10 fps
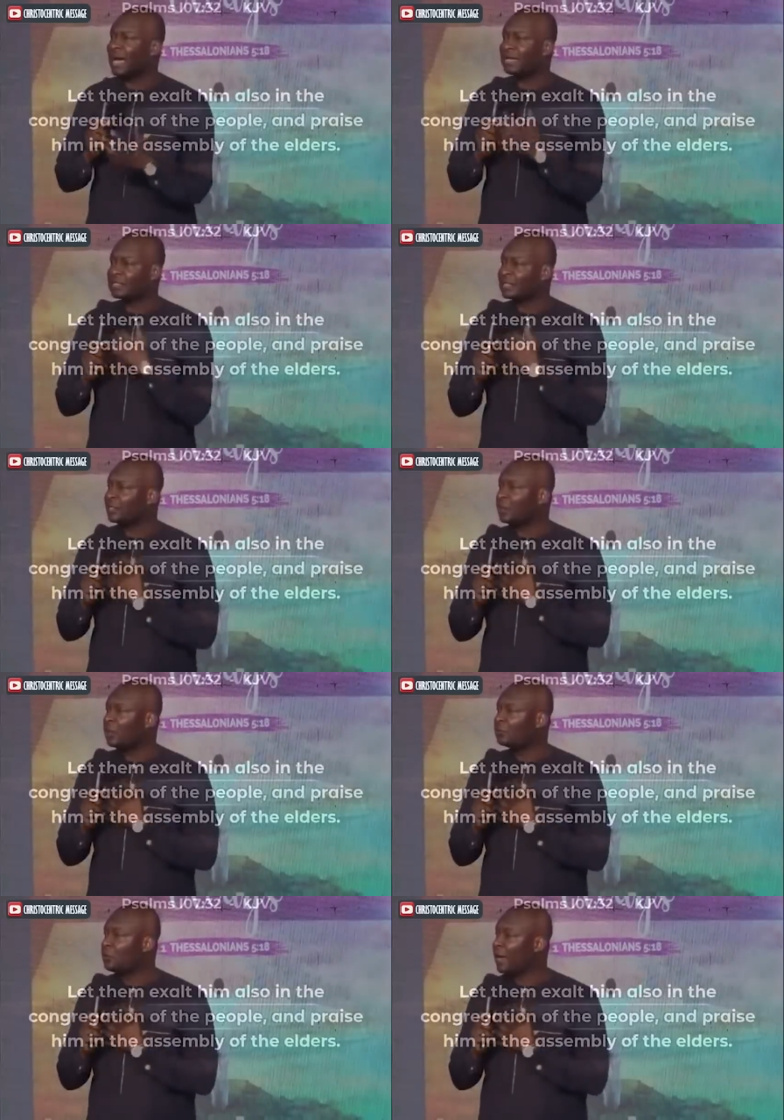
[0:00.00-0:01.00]
asking God
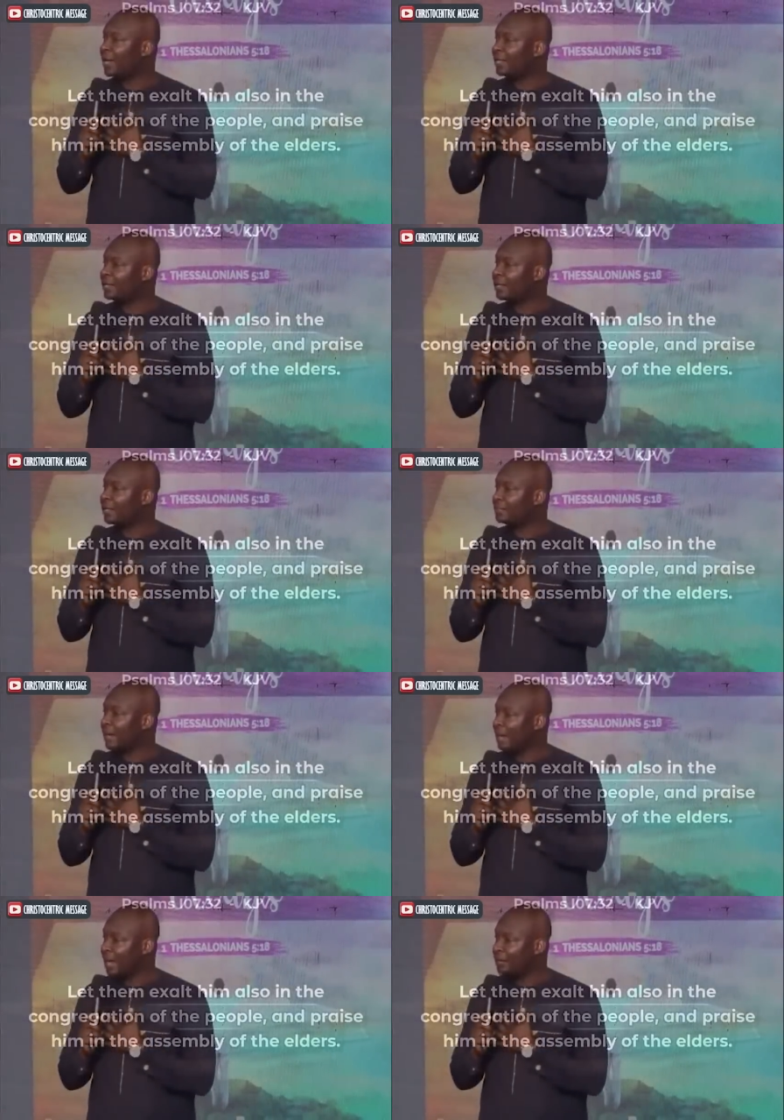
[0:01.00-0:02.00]
for anything in my
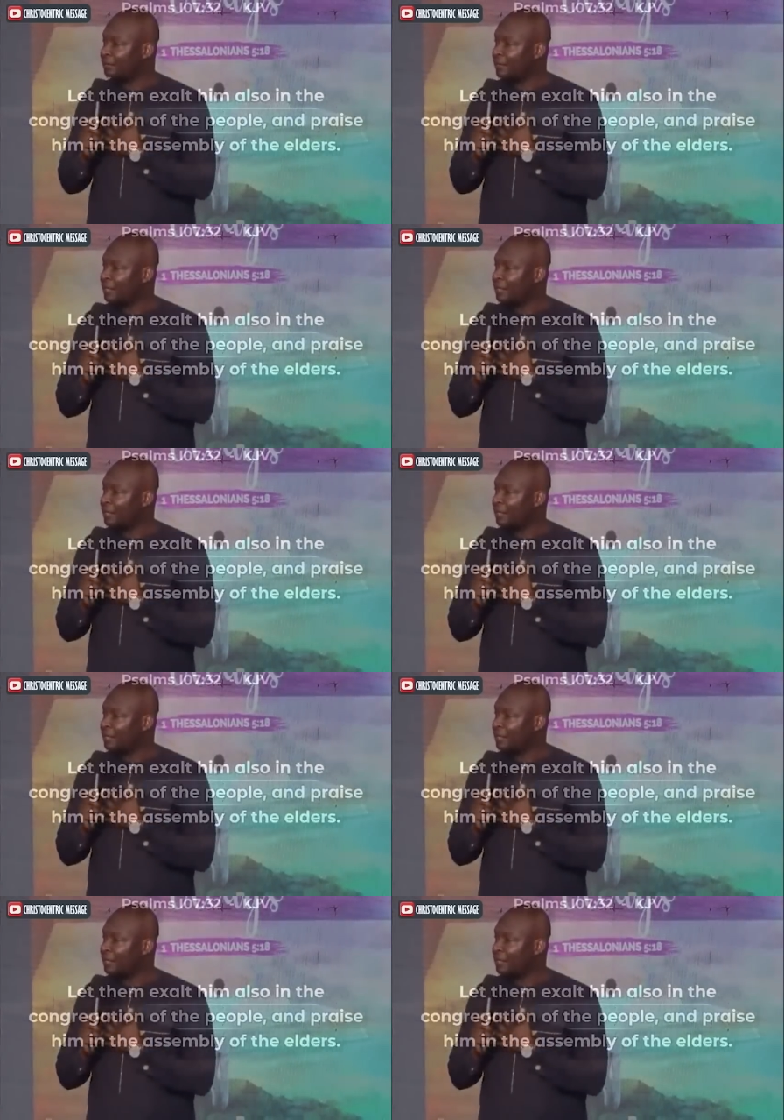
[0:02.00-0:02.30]
life